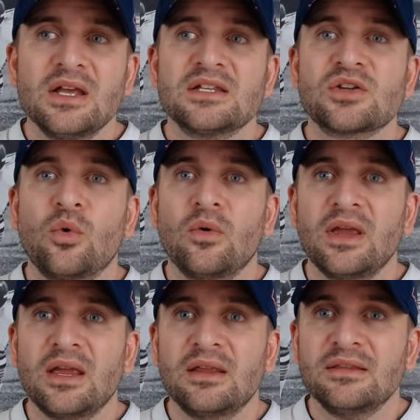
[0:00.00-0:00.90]
So
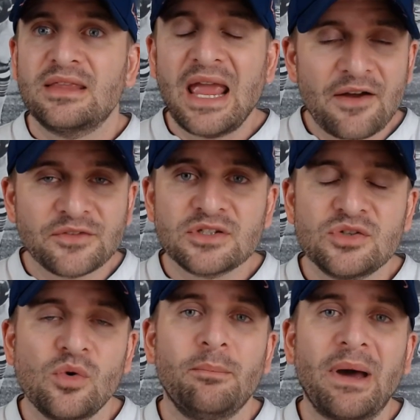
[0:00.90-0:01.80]
they have to
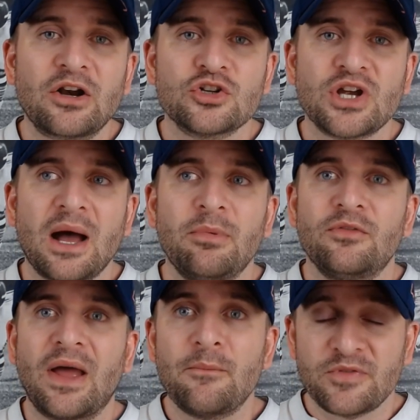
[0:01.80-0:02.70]
do a better job
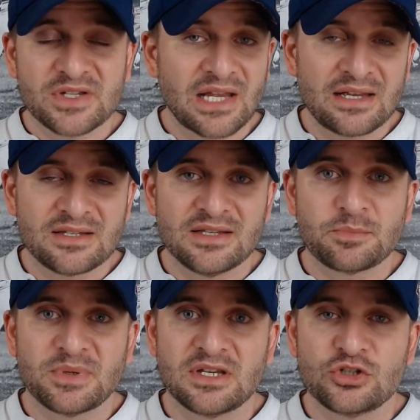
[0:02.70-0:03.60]
of emphasizing this
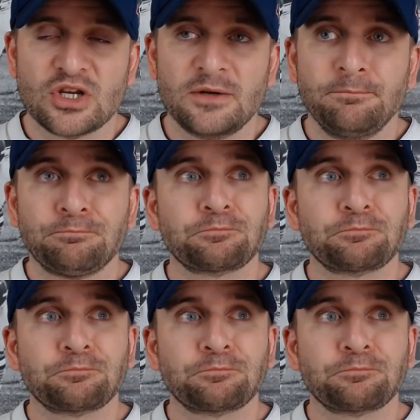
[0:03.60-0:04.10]
position.